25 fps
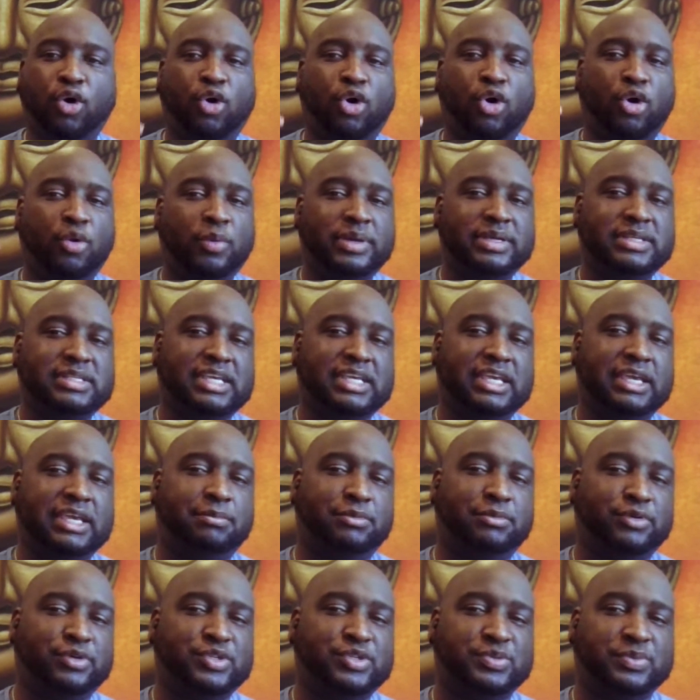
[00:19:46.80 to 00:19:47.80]
Always
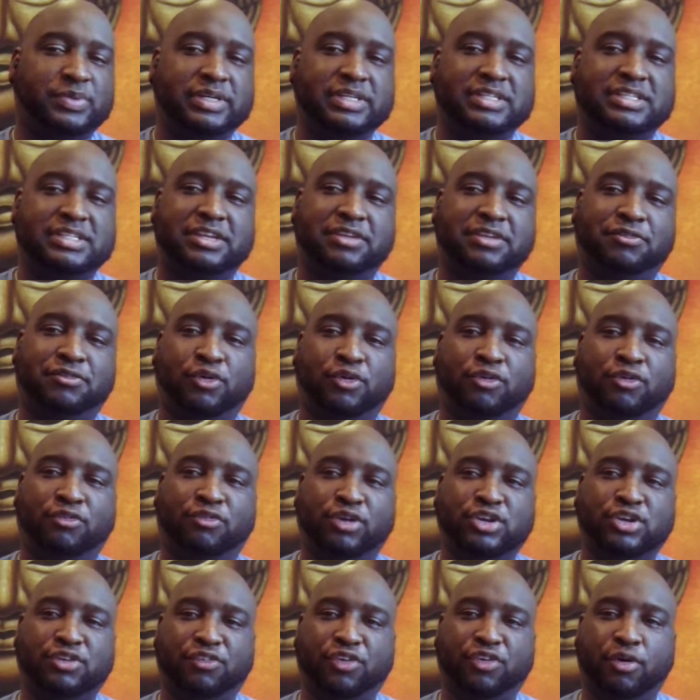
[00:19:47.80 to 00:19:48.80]
keep those words at the
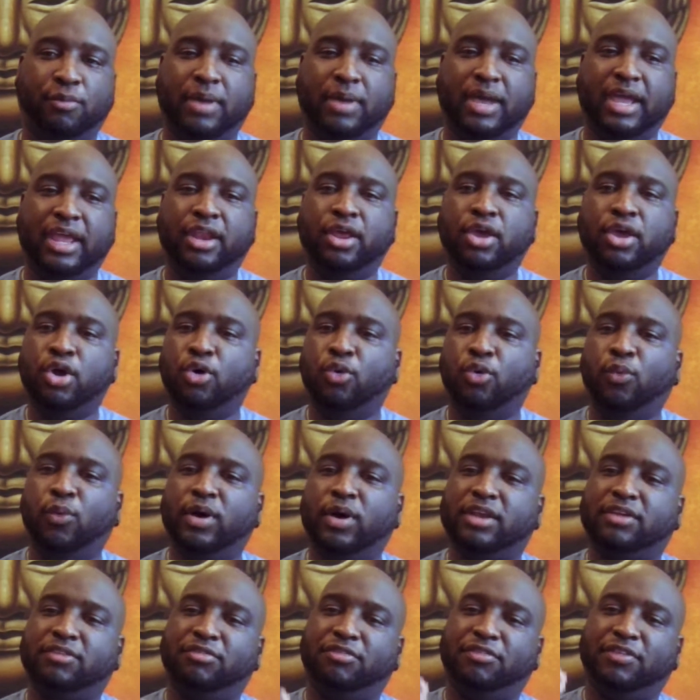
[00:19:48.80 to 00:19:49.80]
forefront of your mind.
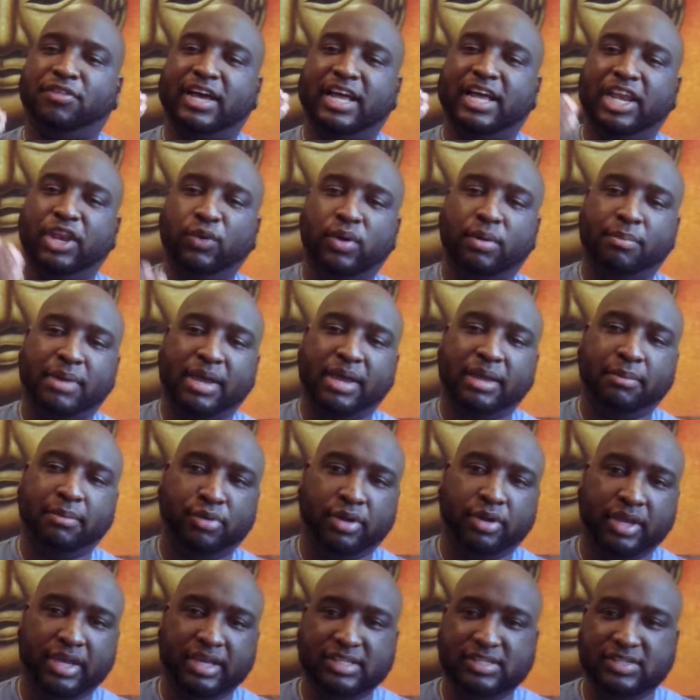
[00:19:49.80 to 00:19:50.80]
What value am I
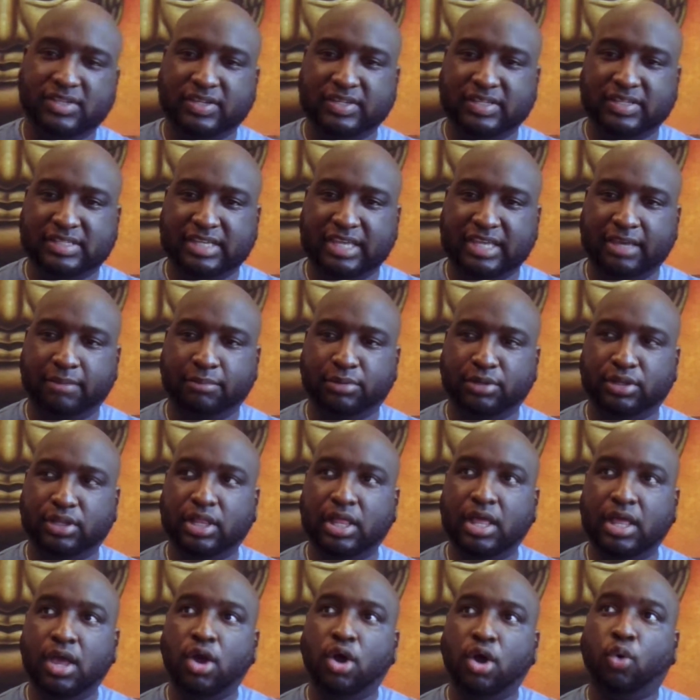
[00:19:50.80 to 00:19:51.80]
bringing to the
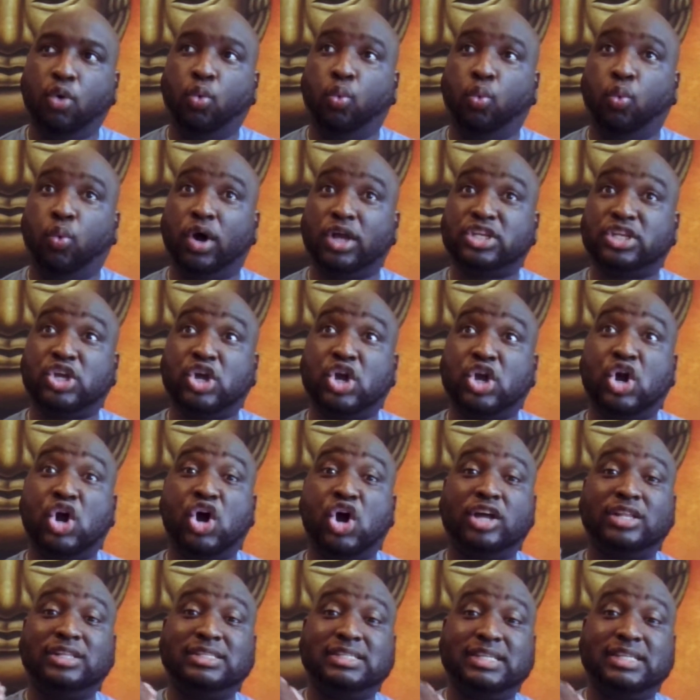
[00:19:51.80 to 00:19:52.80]
table? What
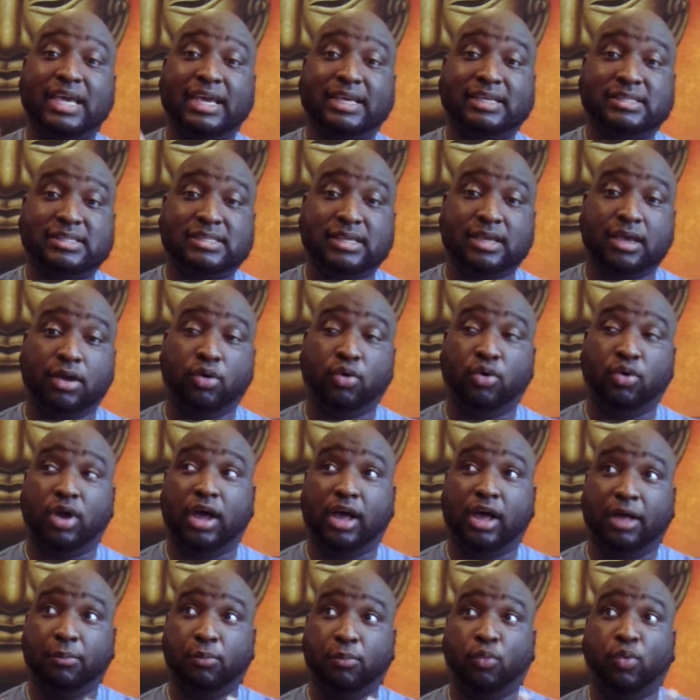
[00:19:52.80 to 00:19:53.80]
context
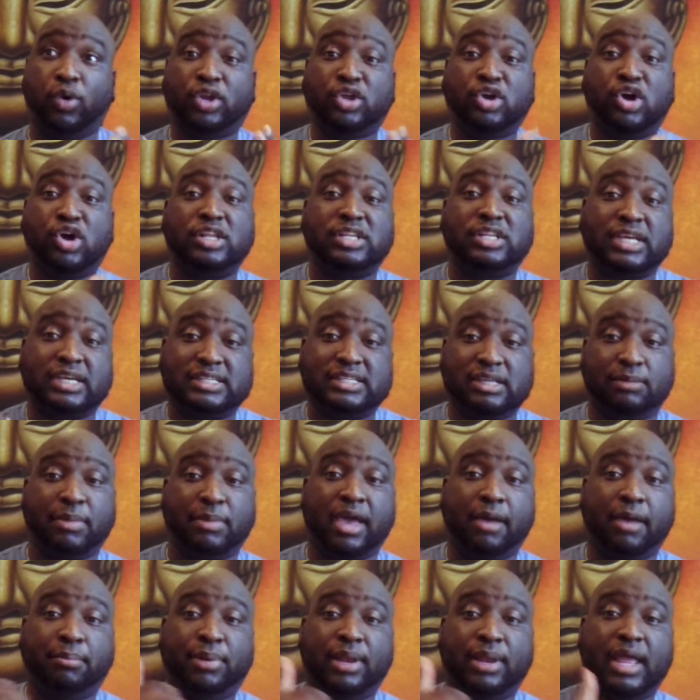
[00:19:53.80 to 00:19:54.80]
what context am
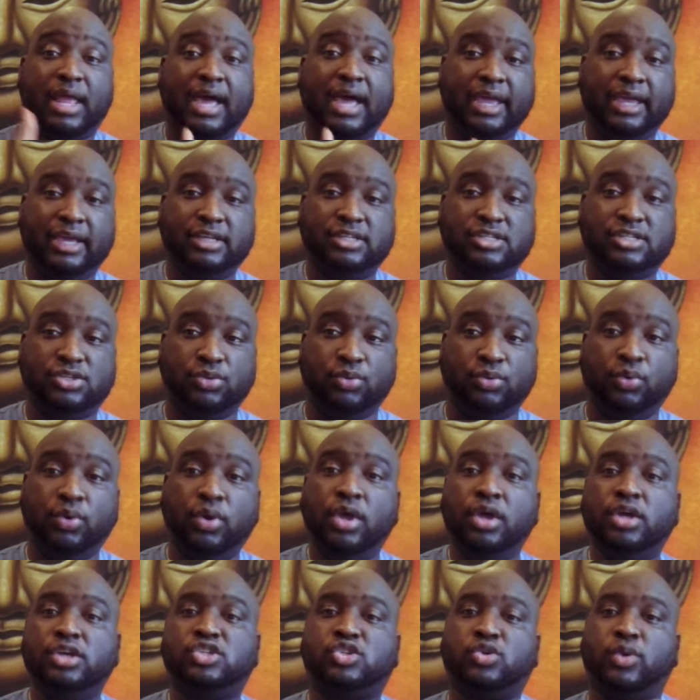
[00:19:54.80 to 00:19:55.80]
I applying to?
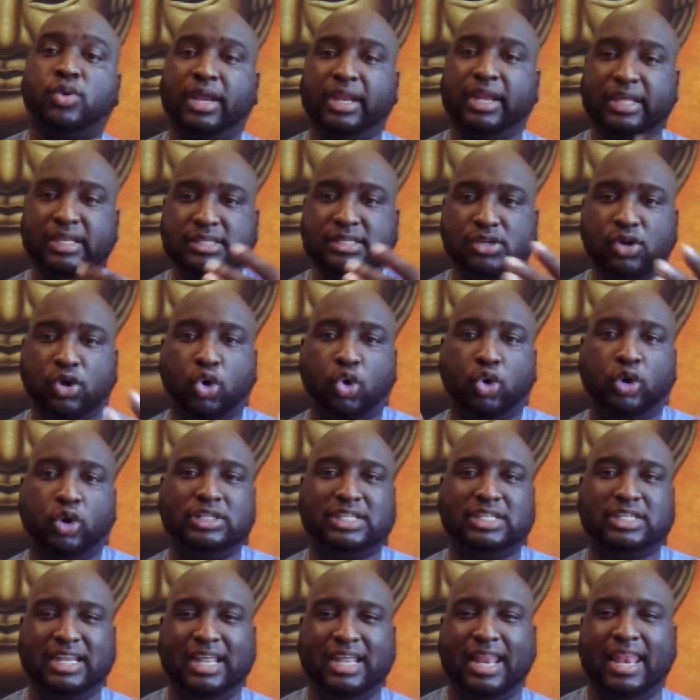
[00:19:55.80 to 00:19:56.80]
So I need to
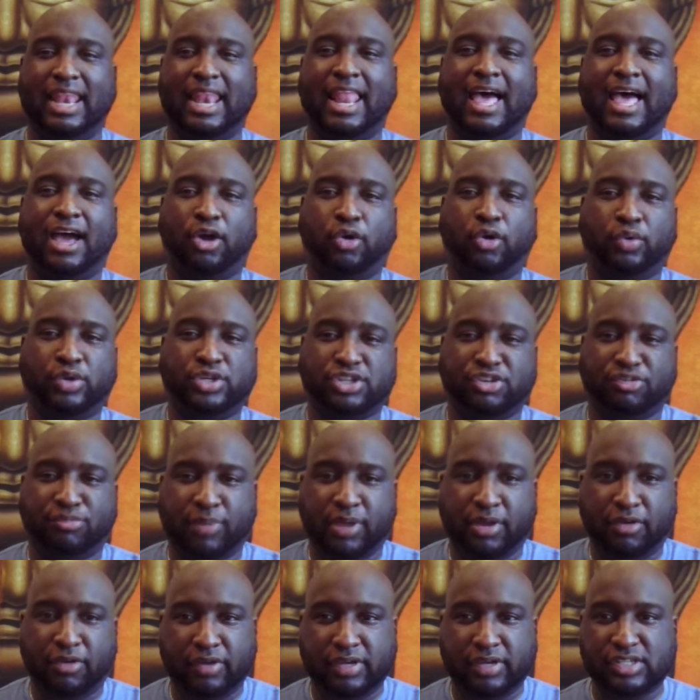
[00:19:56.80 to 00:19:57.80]
alter the language of
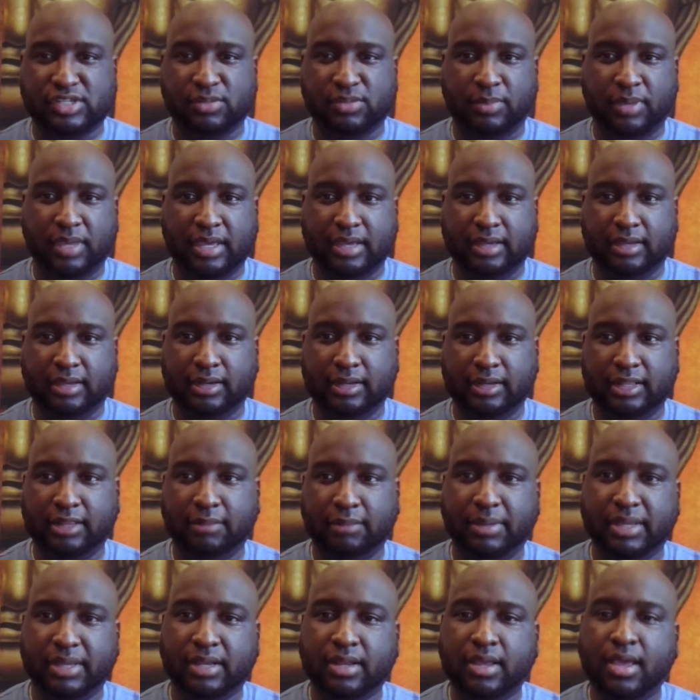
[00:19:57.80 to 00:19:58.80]
my resume a
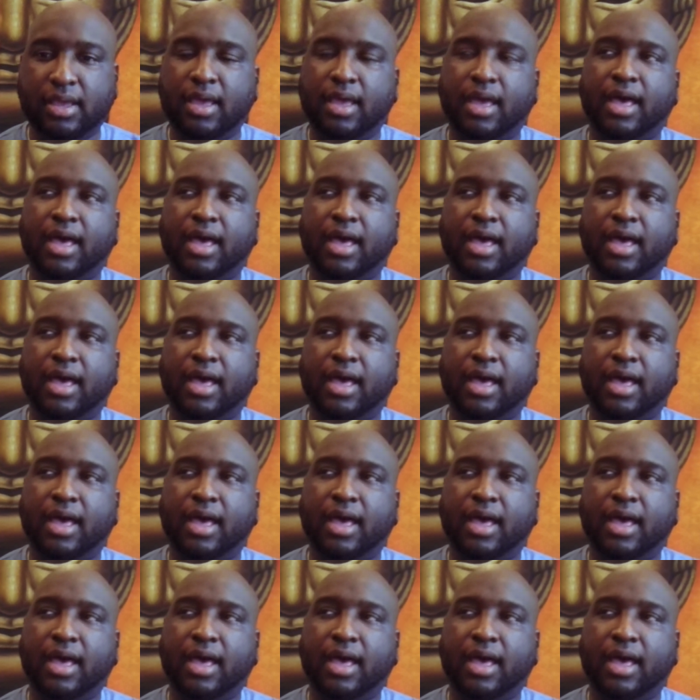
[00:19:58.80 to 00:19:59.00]
little bit.